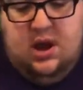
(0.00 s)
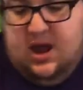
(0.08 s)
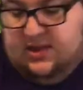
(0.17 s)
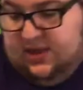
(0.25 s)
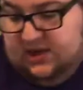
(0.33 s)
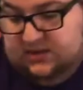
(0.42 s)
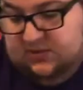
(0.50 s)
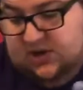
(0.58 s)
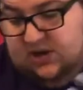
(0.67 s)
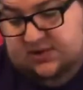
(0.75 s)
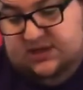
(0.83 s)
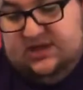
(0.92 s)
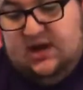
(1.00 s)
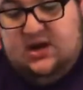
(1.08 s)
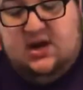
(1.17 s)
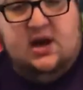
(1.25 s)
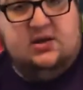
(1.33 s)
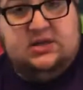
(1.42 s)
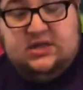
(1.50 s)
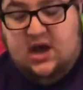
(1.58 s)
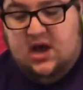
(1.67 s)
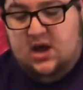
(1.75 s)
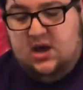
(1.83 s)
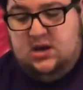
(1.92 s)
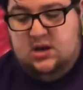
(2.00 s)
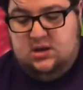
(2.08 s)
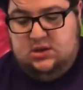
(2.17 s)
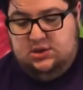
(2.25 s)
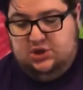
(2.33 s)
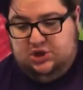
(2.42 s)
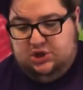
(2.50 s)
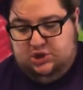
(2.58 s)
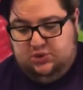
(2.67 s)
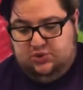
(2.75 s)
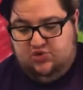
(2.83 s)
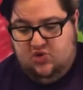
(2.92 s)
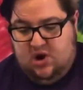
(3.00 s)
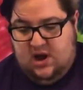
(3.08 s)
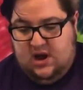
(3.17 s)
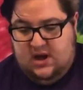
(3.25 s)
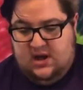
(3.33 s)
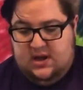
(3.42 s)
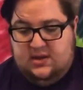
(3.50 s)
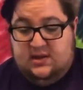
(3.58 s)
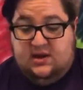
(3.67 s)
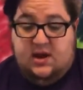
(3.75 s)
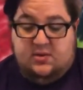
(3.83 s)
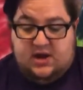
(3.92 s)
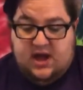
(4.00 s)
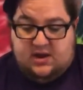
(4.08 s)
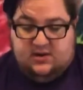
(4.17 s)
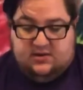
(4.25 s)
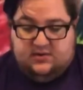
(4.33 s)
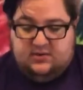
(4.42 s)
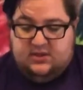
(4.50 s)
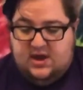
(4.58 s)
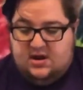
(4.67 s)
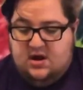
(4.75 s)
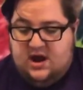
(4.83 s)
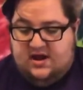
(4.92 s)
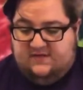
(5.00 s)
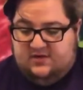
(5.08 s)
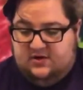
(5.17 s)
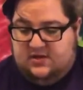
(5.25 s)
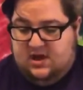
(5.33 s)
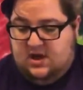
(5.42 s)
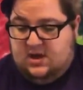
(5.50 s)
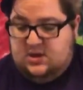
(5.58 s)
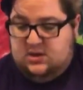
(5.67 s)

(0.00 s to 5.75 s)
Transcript: And that's when I would set it outside to dry, and then I would add another layer after that.